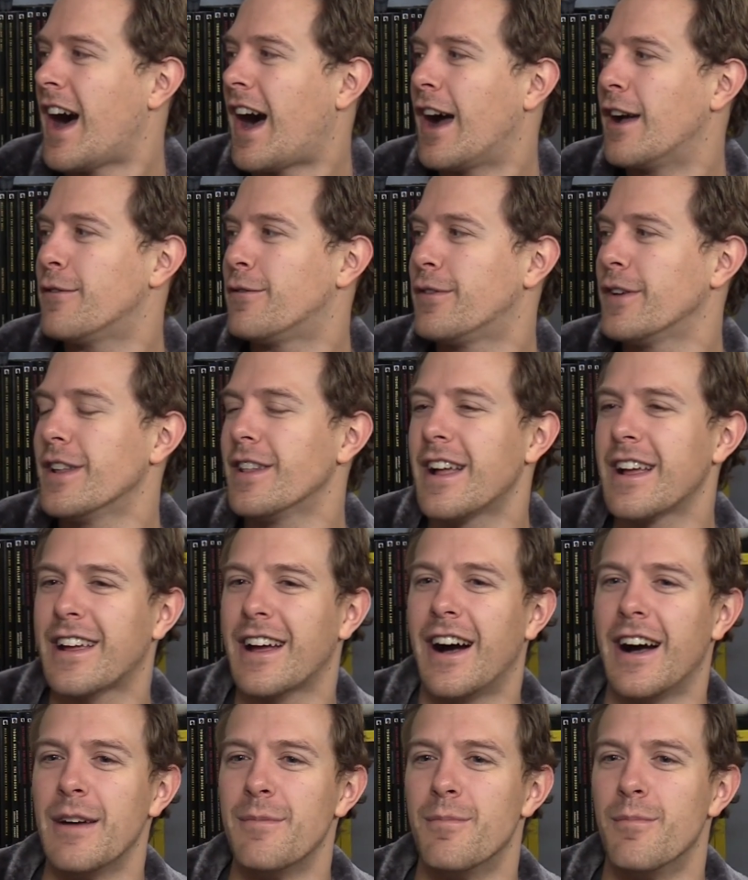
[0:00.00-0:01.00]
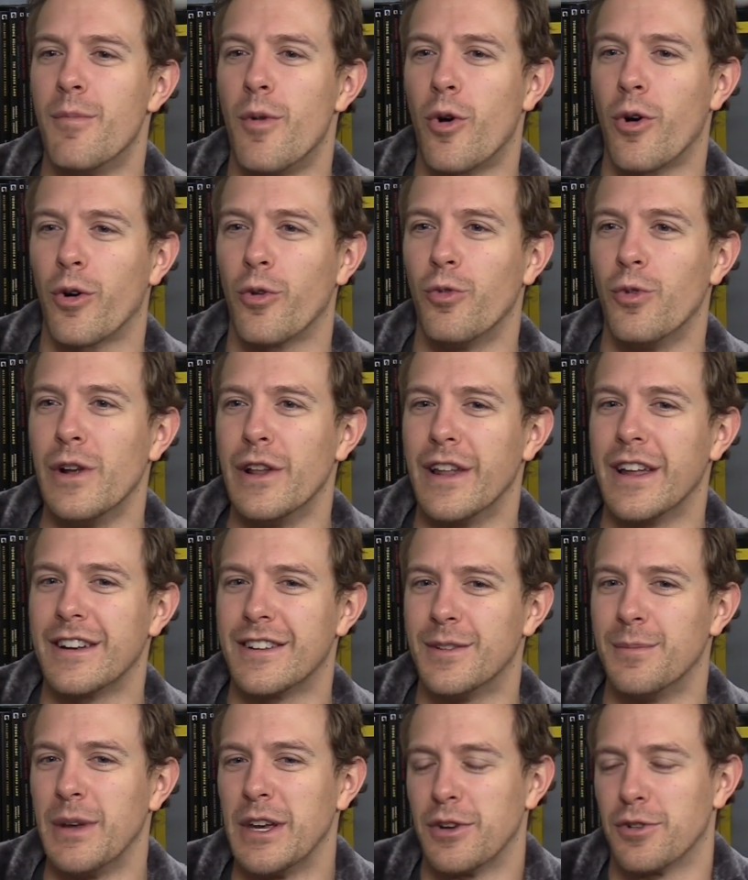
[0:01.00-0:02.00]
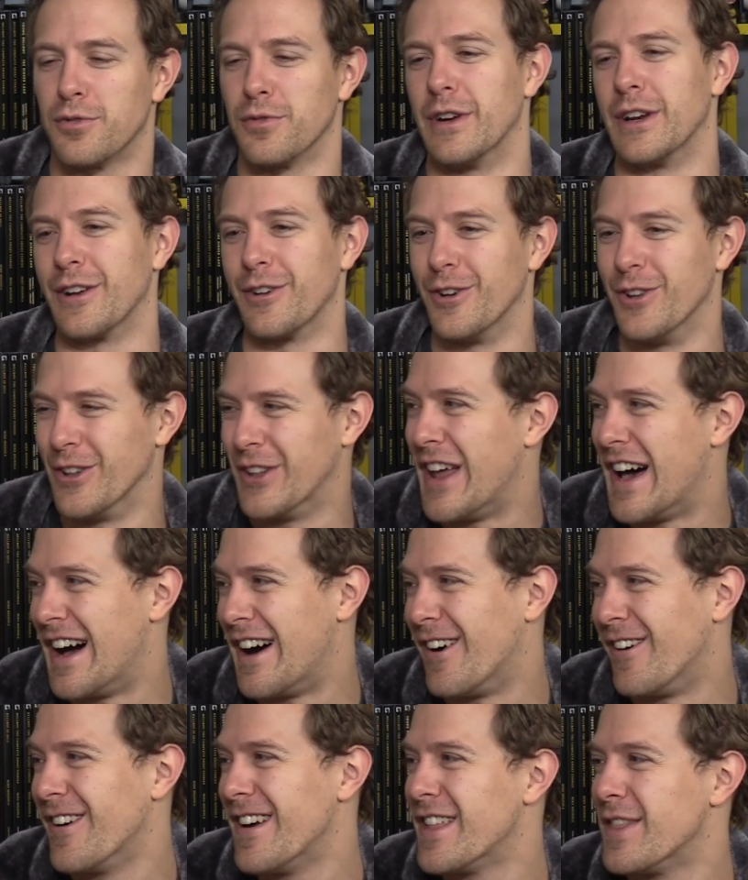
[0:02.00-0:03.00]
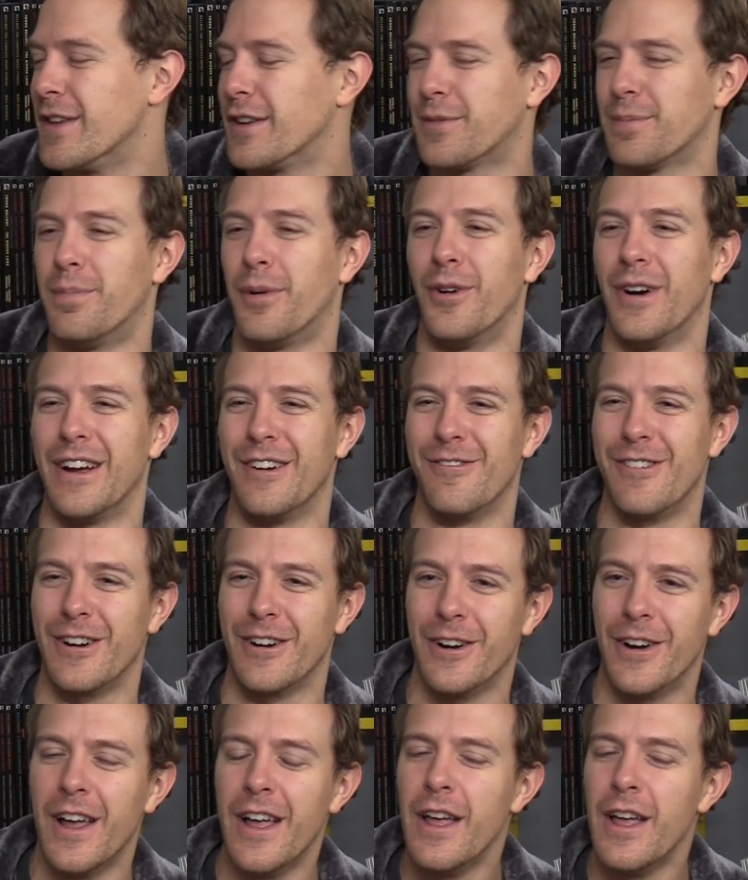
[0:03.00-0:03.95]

I feel like I'm more willing to be critical now at this point where